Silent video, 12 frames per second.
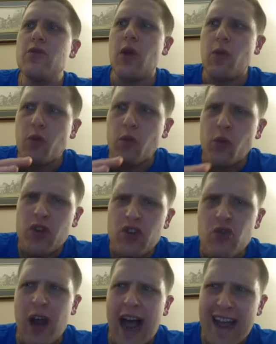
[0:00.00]
a
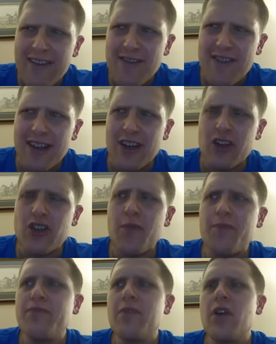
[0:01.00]
dry finish.
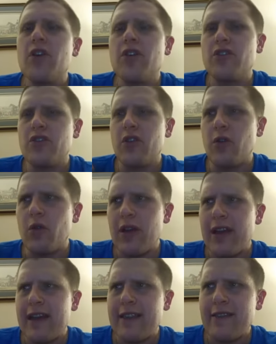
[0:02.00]
So
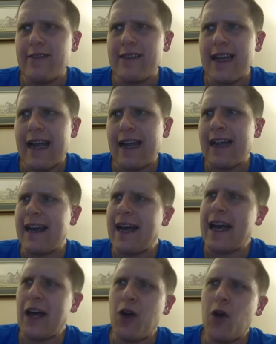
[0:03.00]
there's not
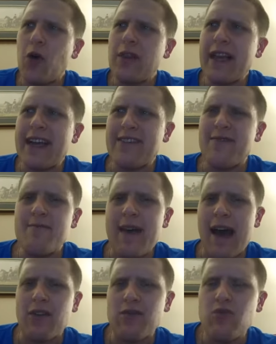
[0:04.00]
a whole lot of
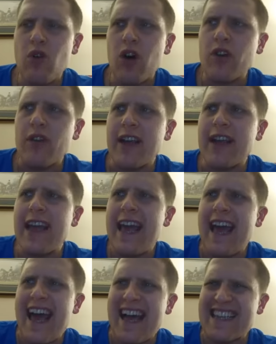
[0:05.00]
mouth-watering
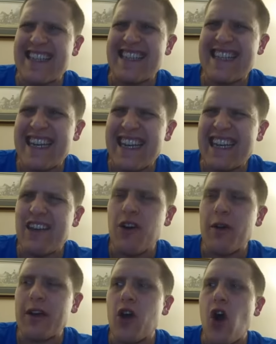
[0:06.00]
acidity
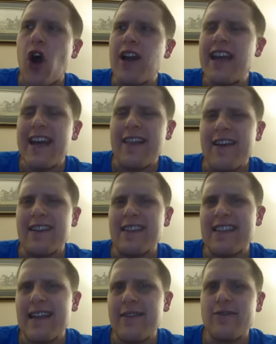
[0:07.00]
going on. This is
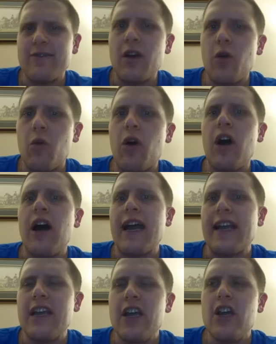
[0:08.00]
definitely a
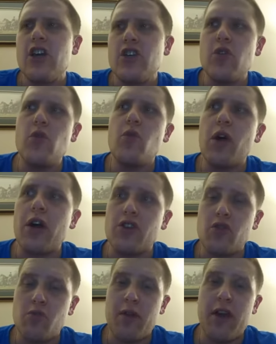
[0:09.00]
wine you want
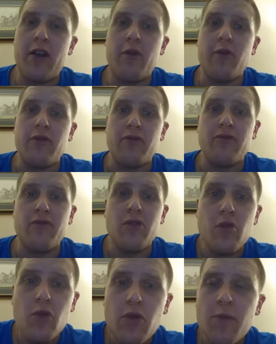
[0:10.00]
to pair with
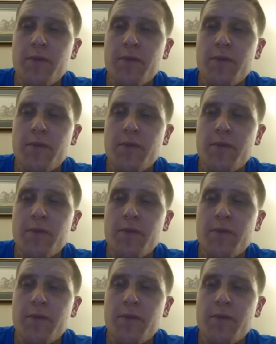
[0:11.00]
food.